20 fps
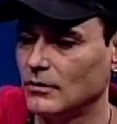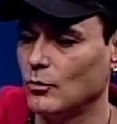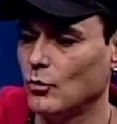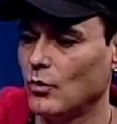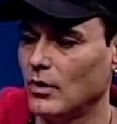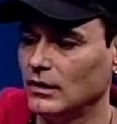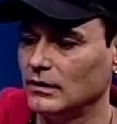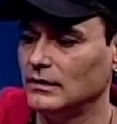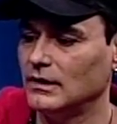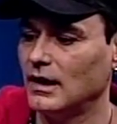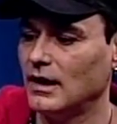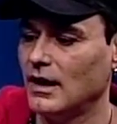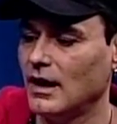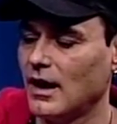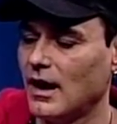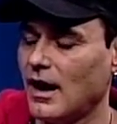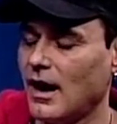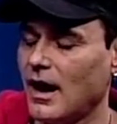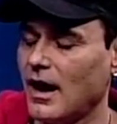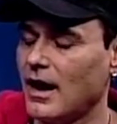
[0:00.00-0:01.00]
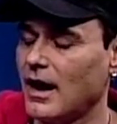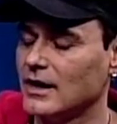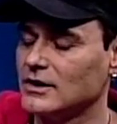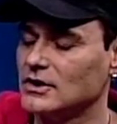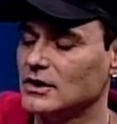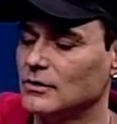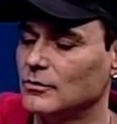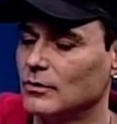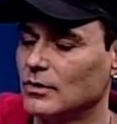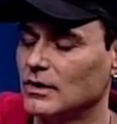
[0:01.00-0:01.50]
one day I
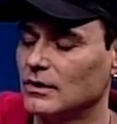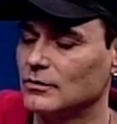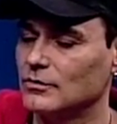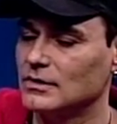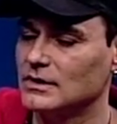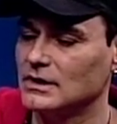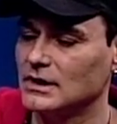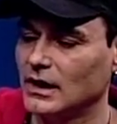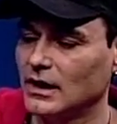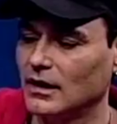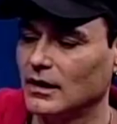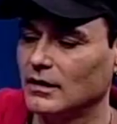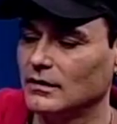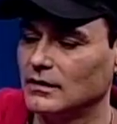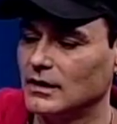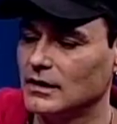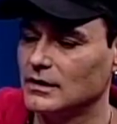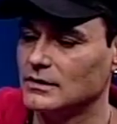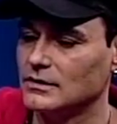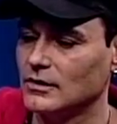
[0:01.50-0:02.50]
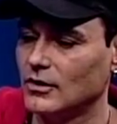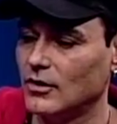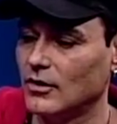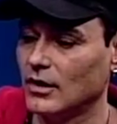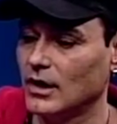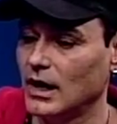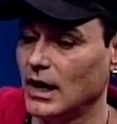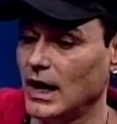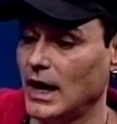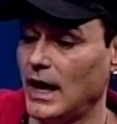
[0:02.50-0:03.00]
actually wanted to sing this song.
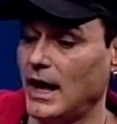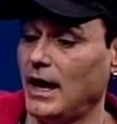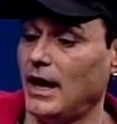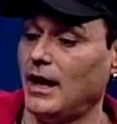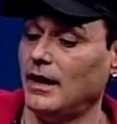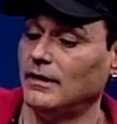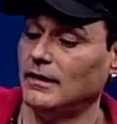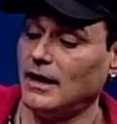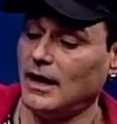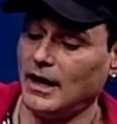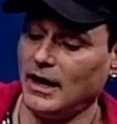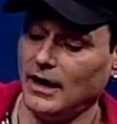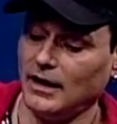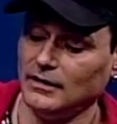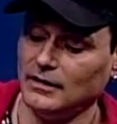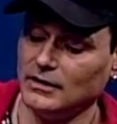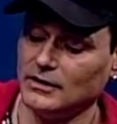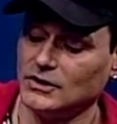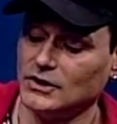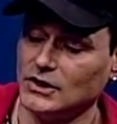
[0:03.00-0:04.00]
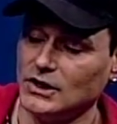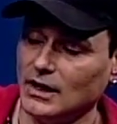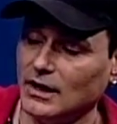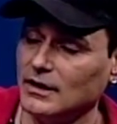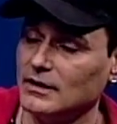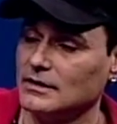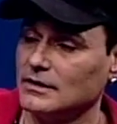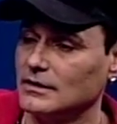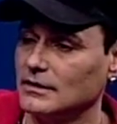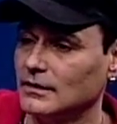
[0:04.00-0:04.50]
And I had the
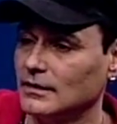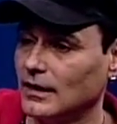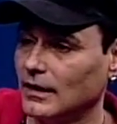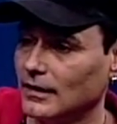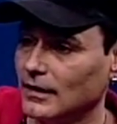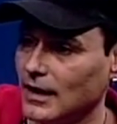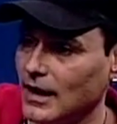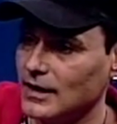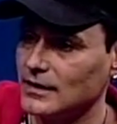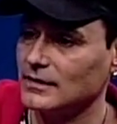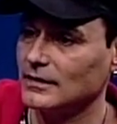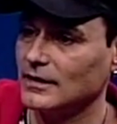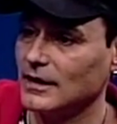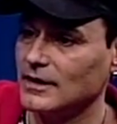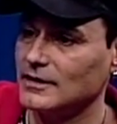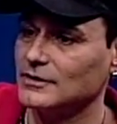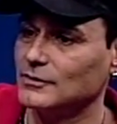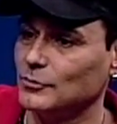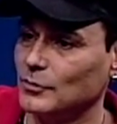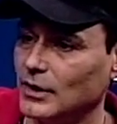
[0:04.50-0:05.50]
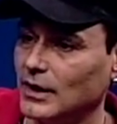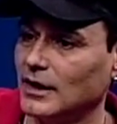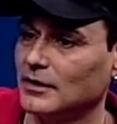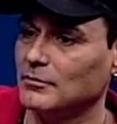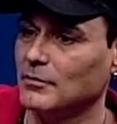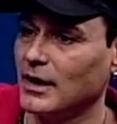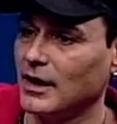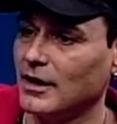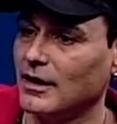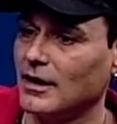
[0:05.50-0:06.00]
chance the last week at
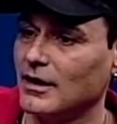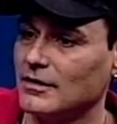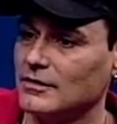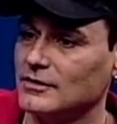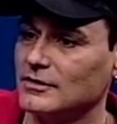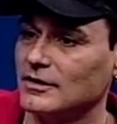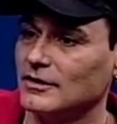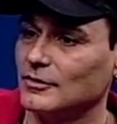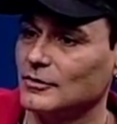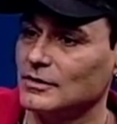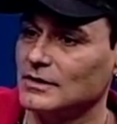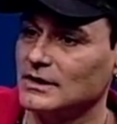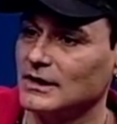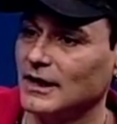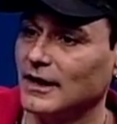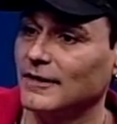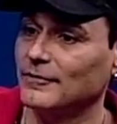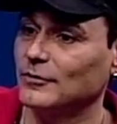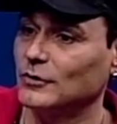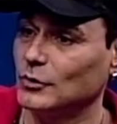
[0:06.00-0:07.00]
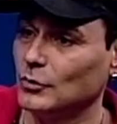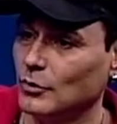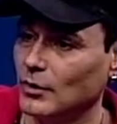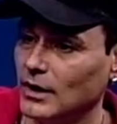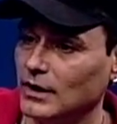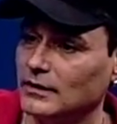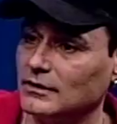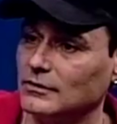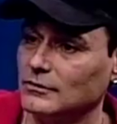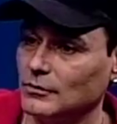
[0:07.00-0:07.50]
my concert to sing
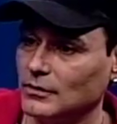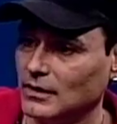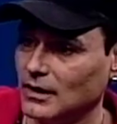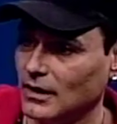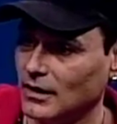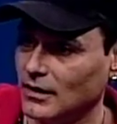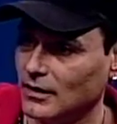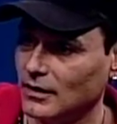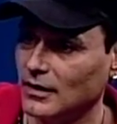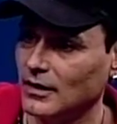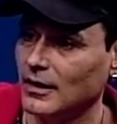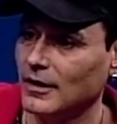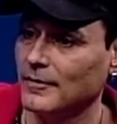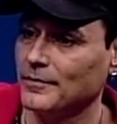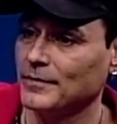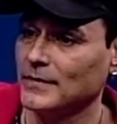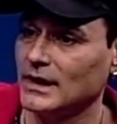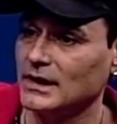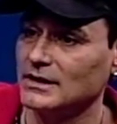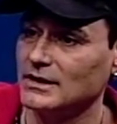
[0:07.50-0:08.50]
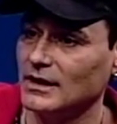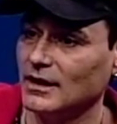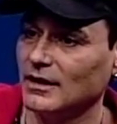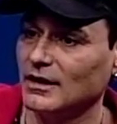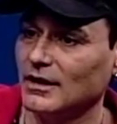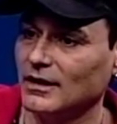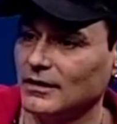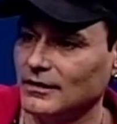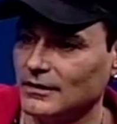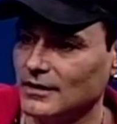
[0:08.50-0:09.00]
duet with her,
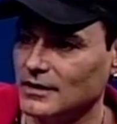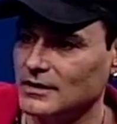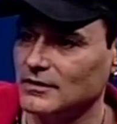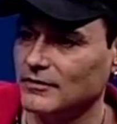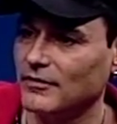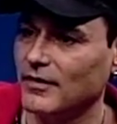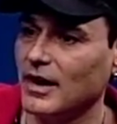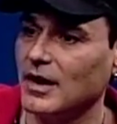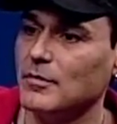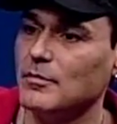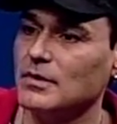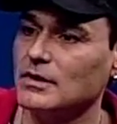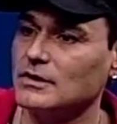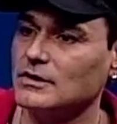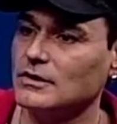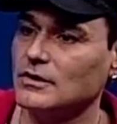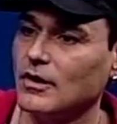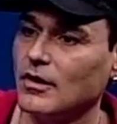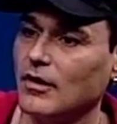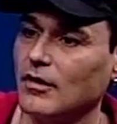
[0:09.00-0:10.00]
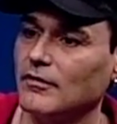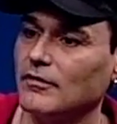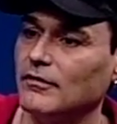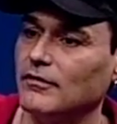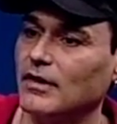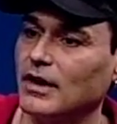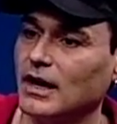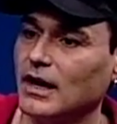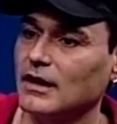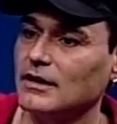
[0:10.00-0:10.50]
singing this famous song,
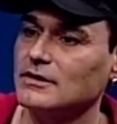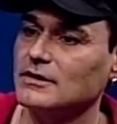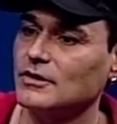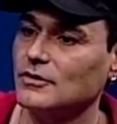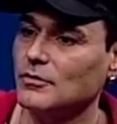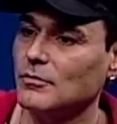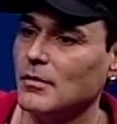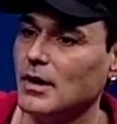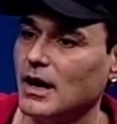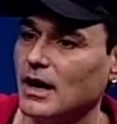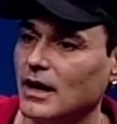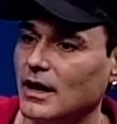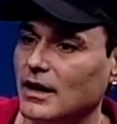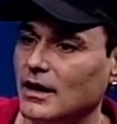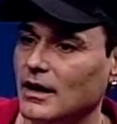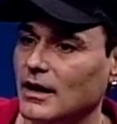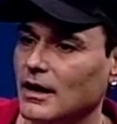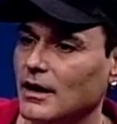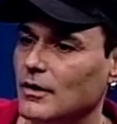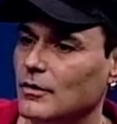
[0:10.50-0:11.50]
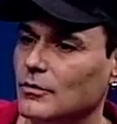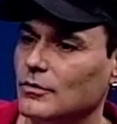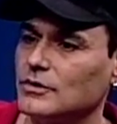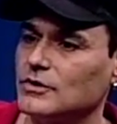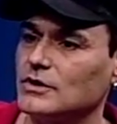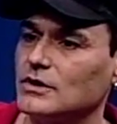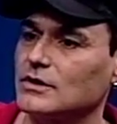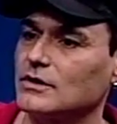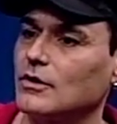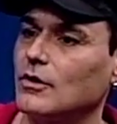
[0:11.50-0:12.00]
Vacanze Romane,
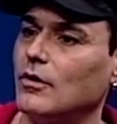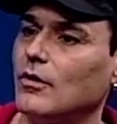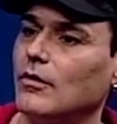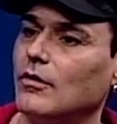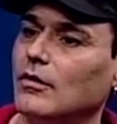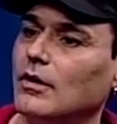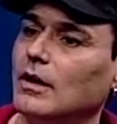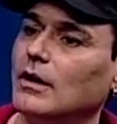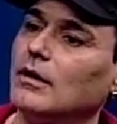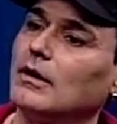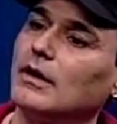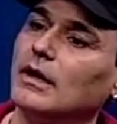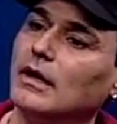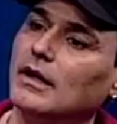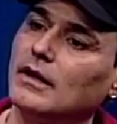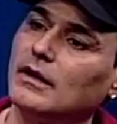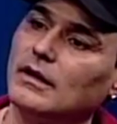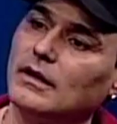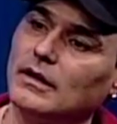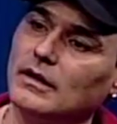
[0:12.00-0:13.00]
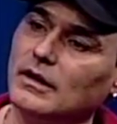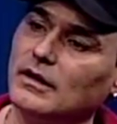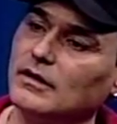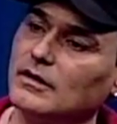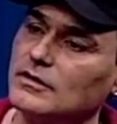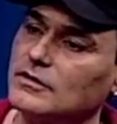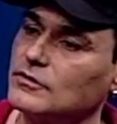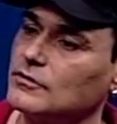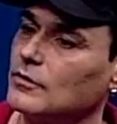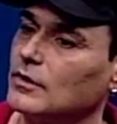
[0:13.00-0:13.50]
which is called In
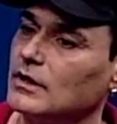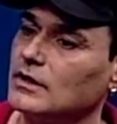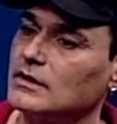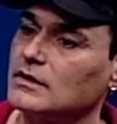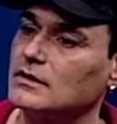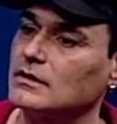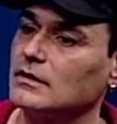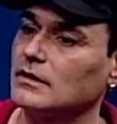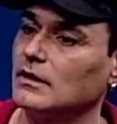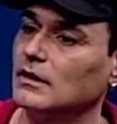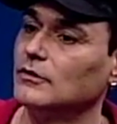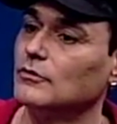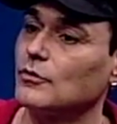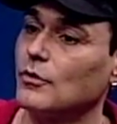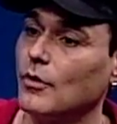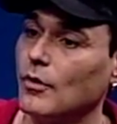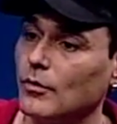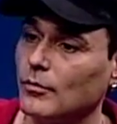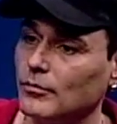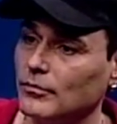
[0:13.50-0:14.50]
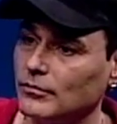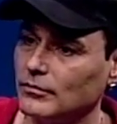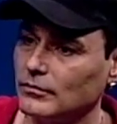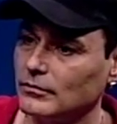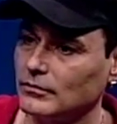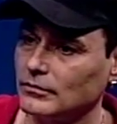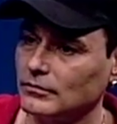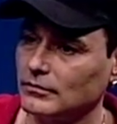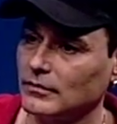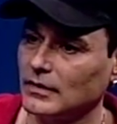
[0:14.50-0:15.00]
the Streets in Rome.
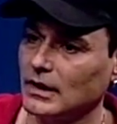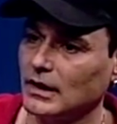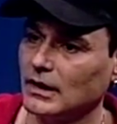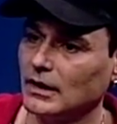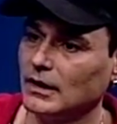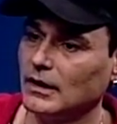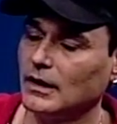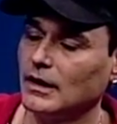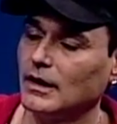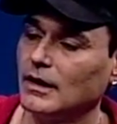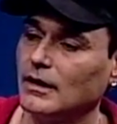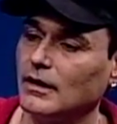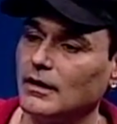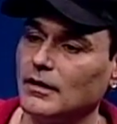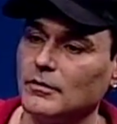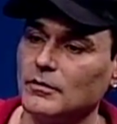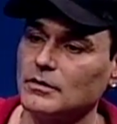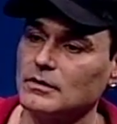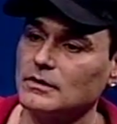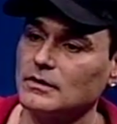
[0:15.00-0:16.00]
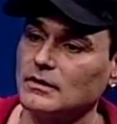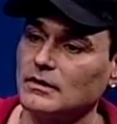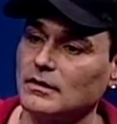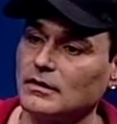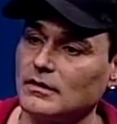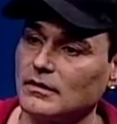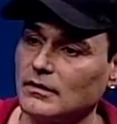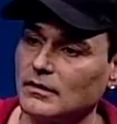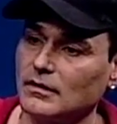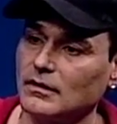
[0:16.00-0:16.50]
That's a great
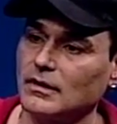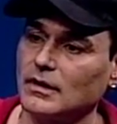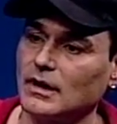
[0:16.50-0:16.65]
song, I